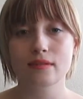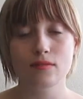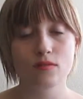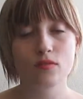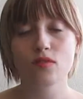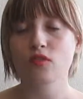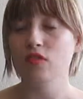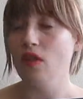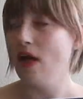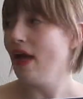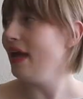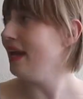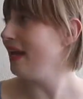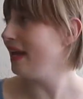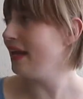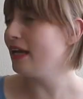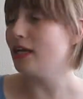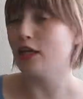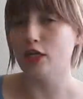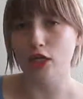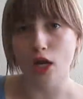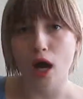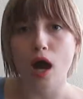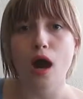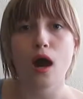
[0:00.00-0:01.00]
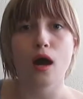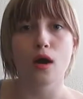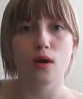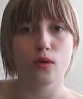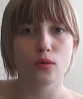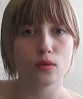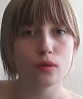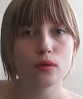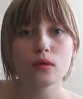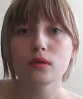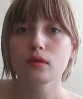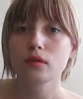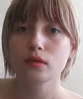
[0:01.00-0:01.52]
Let it
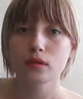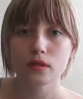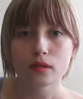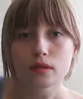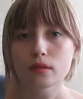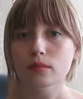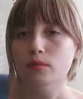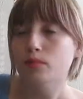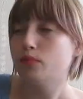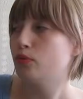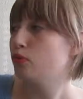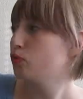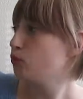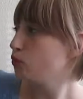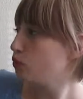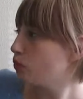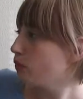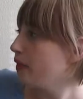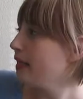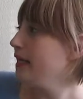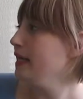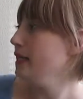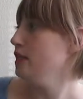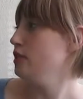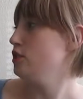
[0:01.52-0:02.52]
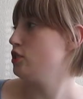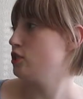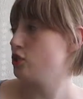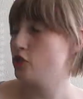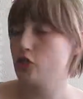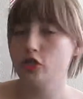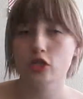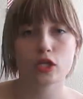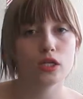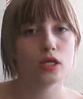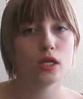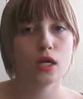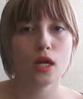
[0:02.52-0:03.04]
go.
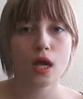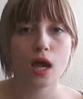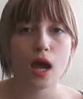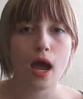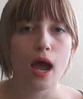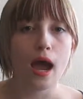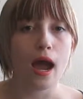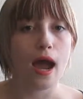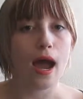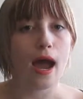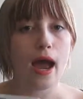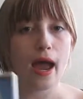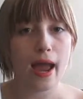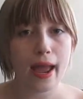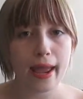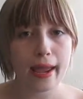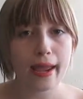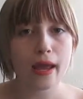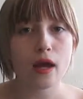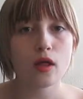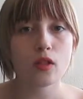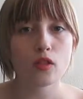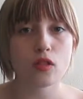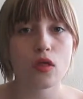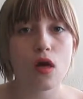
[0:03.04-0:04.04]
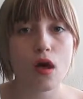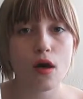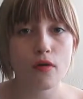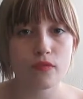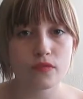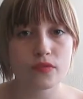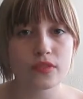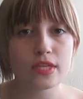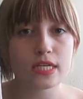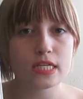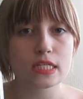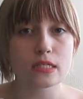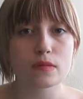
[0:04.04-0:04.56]
Preach. I
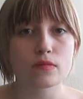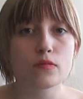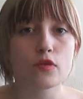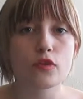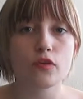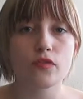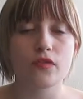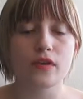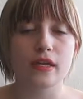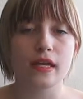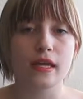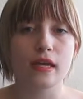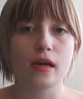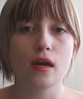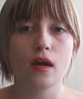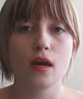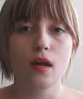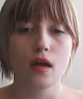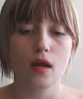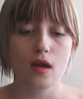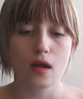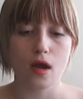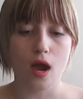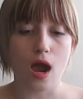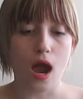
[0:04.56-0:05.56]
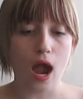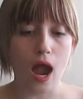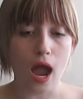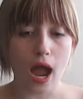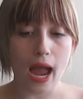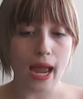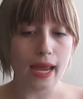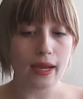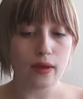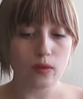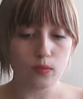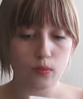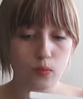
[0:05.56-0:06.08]
love this movie.
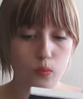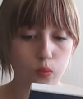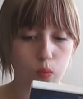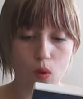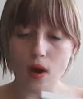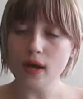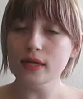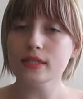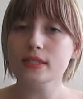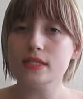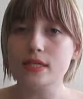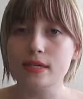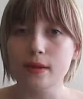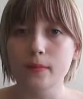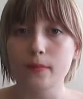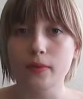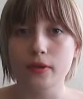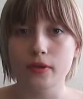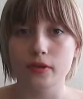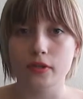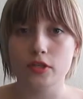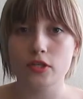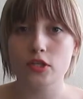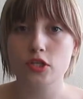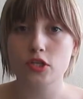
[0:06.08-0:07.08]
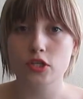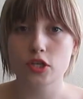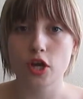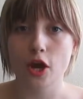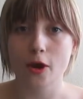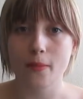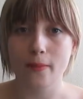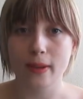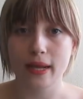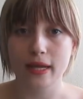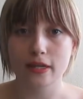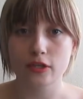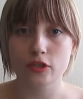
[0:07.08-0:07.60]
I want to build a
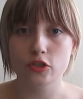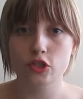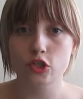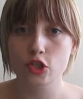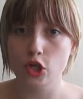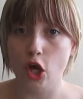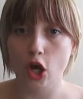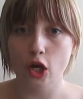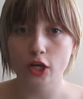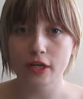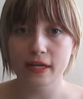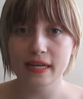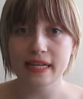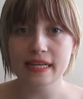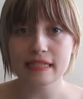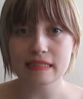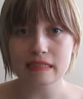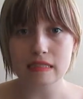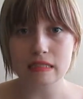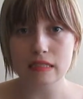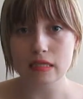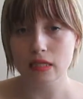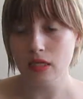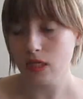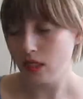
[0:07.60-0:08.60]
snowman. Darn it.